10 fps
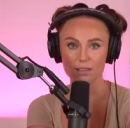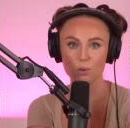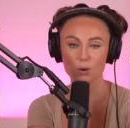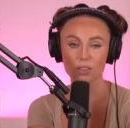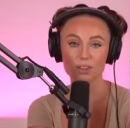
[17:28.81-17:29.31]

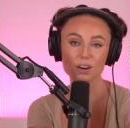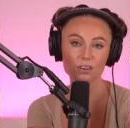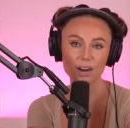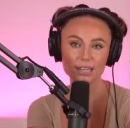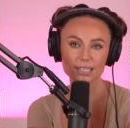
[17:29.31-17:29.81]
They were
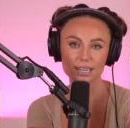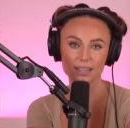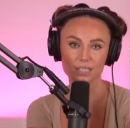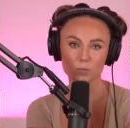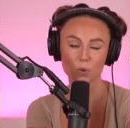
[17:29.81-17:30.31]
theorizing
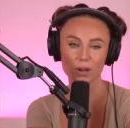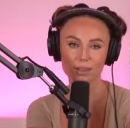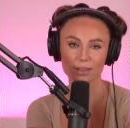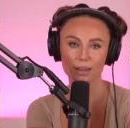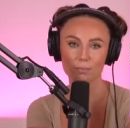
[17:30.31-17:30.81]
at this
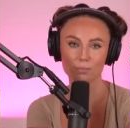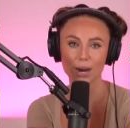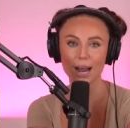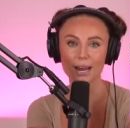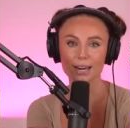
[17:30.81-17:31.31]
point that
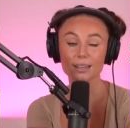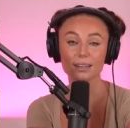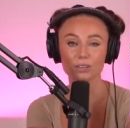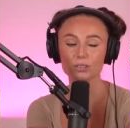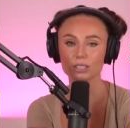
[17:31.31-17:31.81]
Brad had
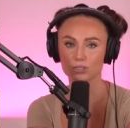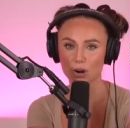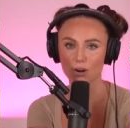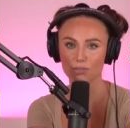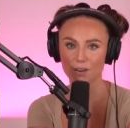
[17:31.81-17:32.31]
killed his
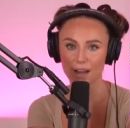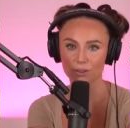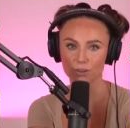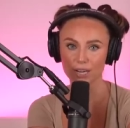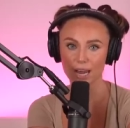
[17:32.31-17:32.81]
daughter
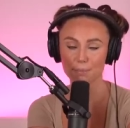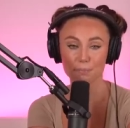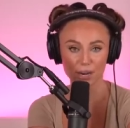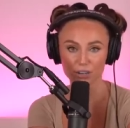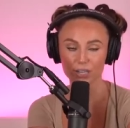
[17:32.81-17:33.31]
Valiree
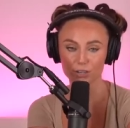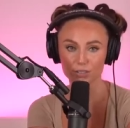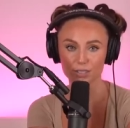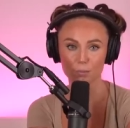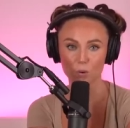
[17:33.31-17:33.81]
and buried
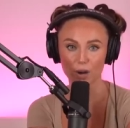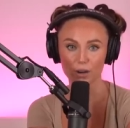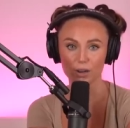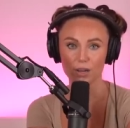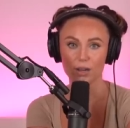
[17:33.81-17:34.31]
her somewhere.